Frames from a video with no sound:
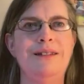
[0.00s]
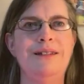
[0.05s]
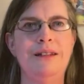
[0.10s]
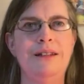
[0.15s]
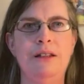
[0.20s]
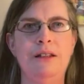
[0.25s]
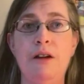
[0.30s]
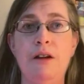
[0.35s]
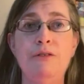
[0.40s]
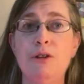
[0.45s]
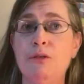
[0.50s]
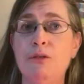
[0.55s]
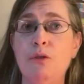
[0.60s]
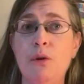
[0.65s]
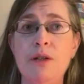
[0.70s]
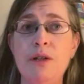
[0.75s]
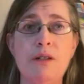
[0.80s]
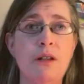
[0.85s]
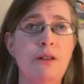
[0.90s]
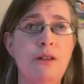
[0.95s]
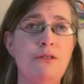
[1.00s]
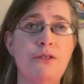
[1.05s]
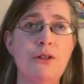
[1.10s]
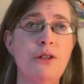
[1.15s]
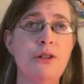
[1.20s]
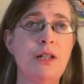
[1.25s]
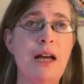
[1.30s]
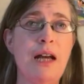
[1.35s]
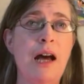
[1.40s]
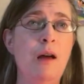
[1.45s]
Loved her voice on the
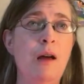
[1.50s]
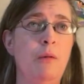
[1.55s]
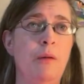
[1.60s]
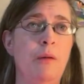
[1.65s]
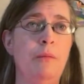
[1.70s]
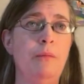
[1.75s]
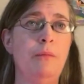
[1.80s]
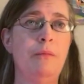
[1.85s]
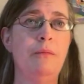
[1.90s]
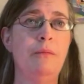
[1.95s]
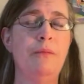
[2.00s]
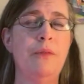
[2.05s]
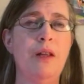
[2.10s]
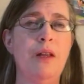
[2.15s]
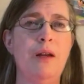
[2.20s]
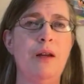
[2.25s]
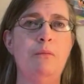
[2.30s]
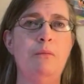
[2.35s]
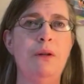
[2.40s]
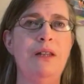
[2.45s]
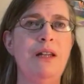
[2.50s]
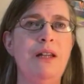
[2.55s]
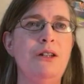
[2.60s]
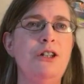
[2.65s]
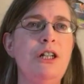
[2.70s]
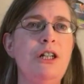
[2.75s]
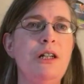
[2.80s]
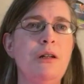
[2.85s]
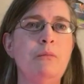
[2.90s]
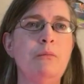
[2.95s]
first album, but then
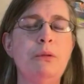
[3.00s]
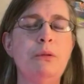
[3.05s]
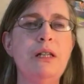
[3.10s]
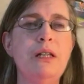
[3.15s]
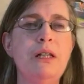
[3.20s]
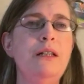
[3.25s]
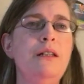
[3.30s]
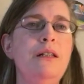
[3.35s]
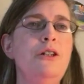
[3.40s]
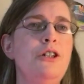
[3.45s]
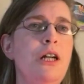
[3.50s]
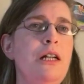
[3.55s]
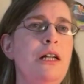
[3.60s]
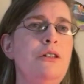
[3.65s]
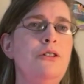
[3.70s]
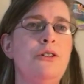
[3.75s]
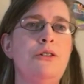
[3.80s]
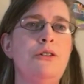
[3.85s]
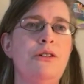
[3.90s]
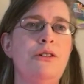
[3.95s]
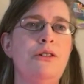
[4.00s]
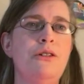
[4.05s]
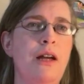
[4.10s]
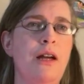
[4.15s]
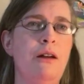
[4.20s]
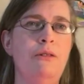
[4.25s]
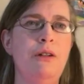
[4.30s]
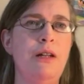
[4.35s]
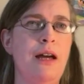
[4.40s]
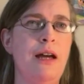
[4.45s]
she completely changed her
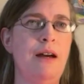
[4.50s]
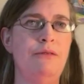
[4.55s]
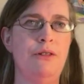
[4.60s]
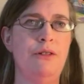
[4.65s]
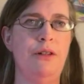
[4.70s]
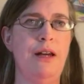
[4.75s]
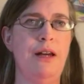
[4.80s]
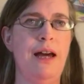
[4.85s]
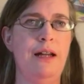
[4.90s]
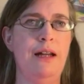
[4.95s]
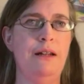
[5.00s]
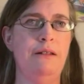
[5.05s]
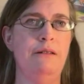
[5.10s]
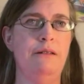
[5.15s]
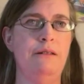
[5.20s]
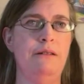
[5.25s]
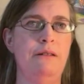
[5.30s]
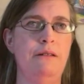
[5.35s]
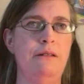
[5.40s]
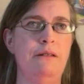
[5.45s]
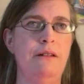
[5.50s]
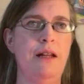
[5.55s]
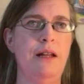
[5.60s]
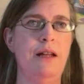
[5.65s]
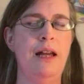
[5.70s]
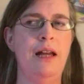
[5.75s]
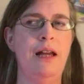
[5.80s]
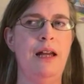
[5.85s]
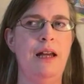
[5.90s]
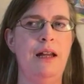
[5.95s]
sound after that.
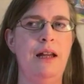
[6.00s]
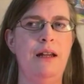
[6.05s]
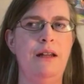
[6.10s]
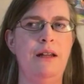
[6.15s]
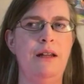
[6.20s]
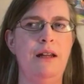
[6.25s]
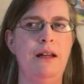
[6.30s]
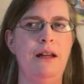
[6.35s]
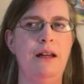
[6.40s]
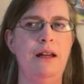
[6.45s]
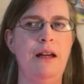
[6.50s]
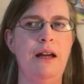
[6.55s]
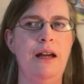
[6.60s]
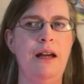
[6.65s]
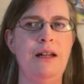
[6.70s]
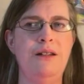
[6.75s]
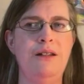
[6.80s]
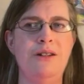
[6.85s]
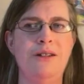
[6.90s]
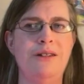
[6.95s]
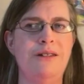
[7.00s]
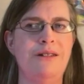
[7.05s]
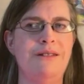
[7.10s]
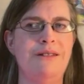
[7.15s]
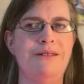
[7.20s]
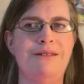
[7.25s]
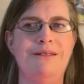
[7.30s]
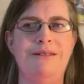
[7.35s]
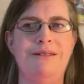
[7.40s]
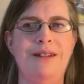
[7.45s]
And I just
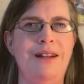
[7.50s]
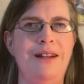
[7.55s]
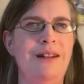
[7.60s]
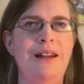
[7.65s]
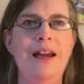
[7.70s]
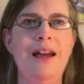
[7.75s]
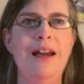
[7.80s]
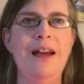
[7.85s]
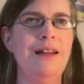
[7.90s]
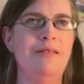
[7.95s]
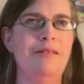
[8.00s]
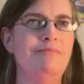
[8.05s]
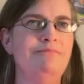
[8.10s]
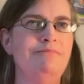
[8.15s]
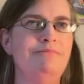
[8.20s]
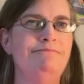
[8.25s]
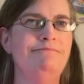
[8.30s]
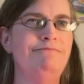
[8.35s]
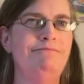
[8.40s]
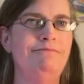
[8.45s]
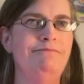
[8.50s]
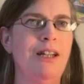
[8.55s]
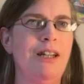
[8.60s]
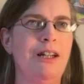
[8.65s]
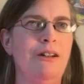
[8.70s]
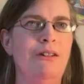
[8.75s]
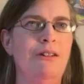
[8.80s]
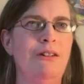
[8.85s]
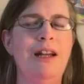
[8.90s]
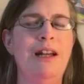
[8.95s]
didn't like it,
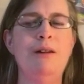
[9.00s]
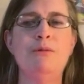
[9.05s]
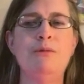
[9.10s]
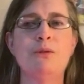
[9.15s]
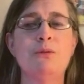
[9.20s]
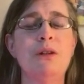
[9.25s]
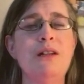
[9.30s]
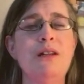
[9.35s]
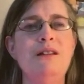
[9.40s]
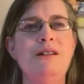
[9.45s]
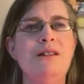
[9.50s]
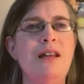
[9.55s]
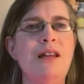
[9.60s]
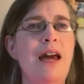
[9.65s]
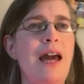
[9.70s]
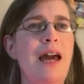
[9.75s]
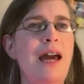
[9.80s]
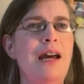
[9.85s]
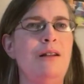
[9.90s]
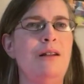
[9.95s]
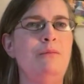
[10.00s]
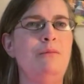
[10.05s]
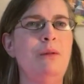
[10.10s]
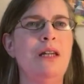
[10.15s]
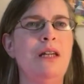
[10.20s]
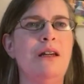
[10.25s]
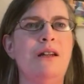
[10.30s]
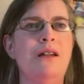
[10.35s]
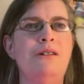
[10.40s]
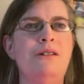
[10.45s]
and I was really sad
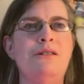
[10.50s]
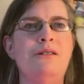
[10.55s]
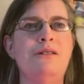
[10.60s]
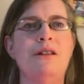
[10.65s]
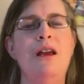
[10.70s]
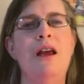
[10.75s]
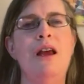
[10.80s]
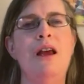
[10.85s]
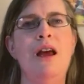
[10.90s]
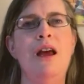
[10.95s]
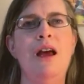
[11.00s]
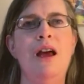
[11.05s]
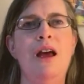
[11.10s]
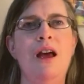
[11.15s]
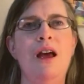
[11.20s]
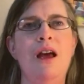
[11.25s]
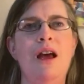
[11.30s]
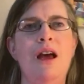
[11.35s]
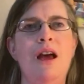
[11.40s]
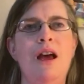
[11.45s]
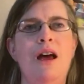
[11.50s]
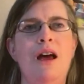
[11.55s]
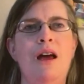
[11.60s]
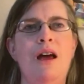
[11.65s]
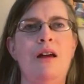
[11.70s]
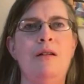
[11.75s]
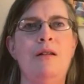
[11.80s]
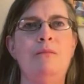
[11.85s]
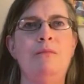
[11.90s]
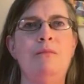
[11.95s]
because
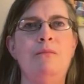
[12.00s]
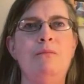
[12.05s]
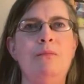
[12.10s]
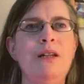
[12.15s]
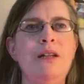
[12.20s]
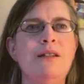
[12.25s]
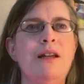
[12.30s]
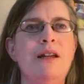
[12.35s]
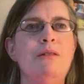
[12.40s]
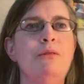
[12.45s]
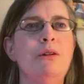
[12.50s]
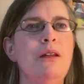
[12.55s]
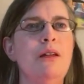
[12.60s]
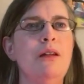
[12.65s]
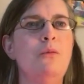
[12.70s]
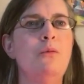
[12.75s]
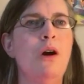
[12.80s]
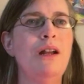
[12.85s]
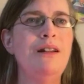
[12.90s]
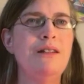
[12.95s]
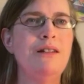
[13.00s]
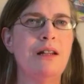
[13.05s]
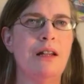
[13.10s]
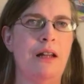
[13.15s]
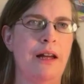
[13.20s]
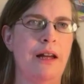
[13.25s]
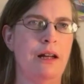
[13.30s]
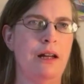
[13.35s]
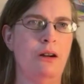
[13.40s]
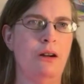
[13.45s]
I really wanted to
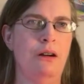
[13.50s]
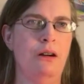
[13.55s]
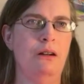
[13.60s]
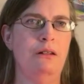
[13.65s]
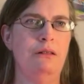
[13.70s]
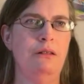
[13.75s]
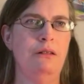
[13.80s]
like her,